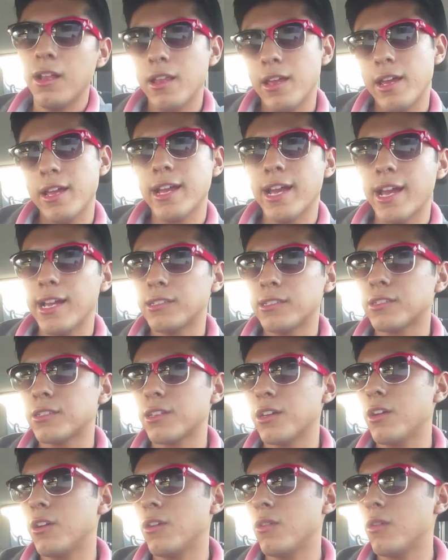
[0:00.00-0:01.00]
Hey guys,
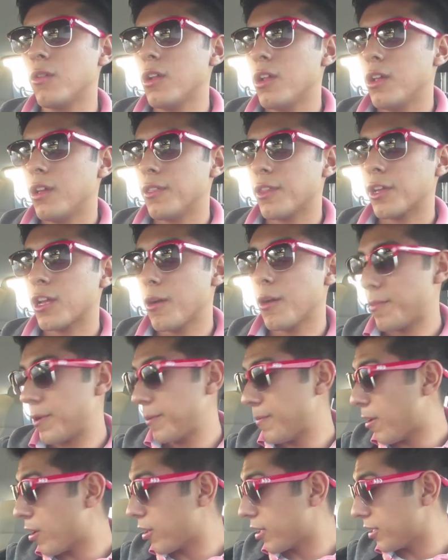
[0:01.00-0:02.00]
so the
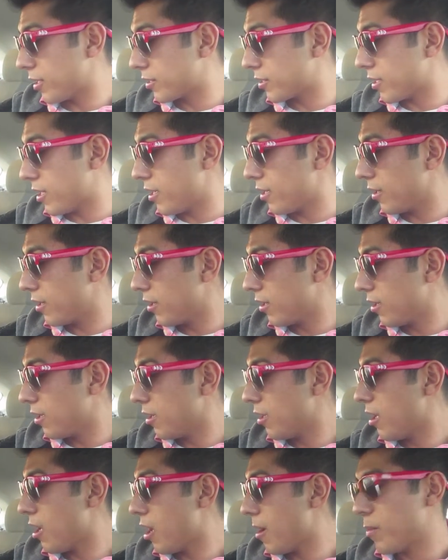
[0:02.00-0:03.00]
company party is done.
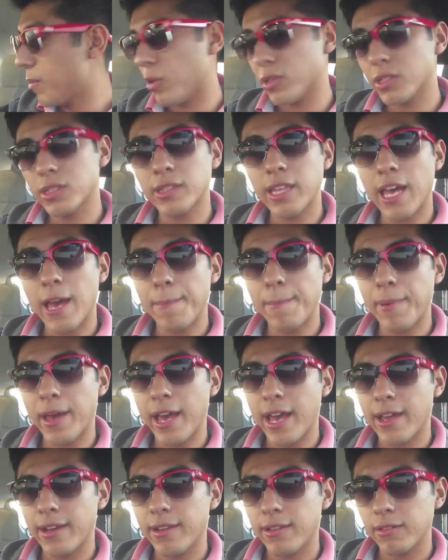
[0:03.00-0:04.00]
Um, it wasn't that
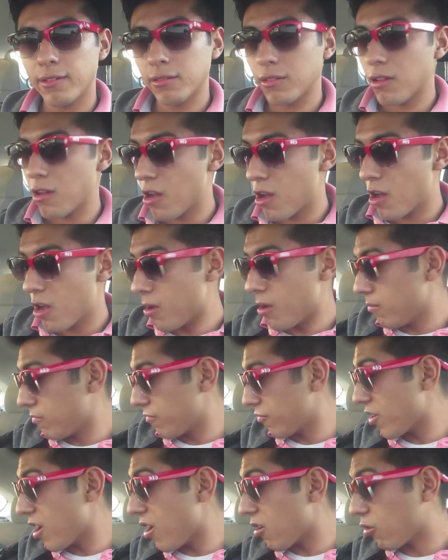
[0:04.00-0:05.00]
bad.
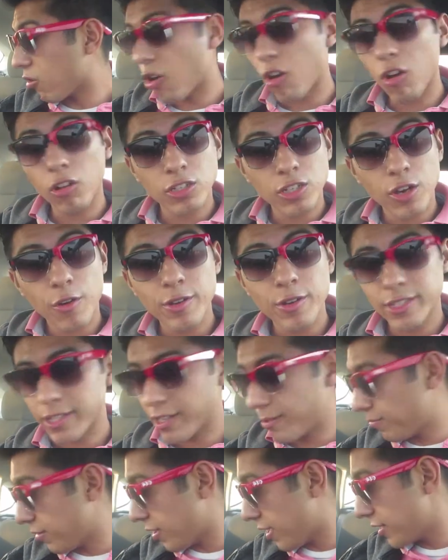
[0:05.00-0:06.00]
Um, free alcohol is always
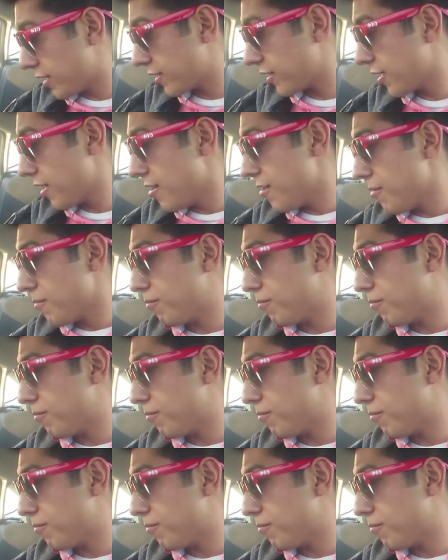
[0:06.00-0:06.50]
a plus.